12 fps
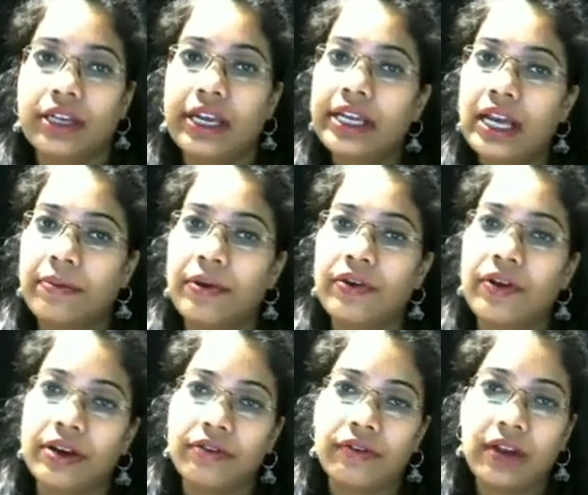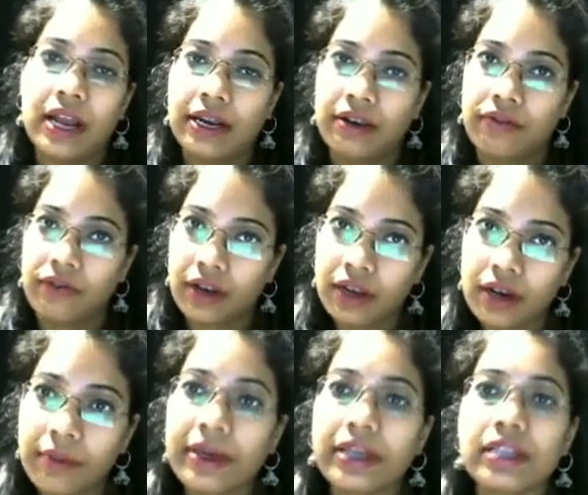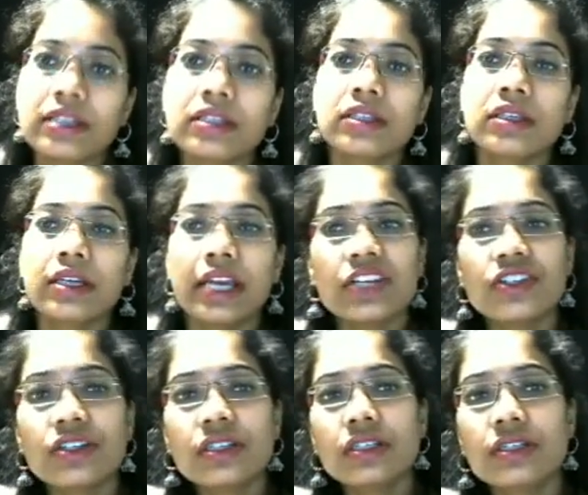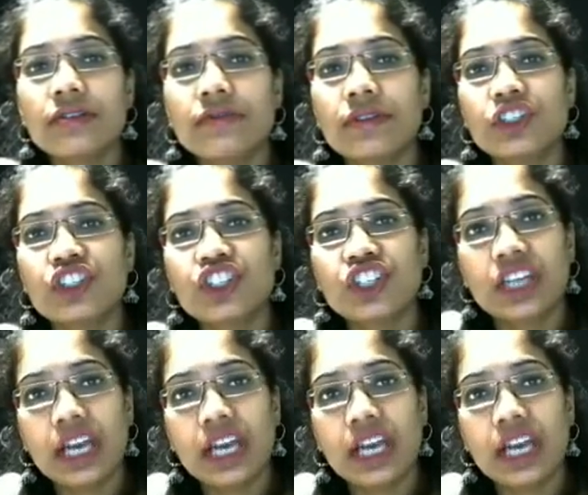It can be treated with antifungal medications which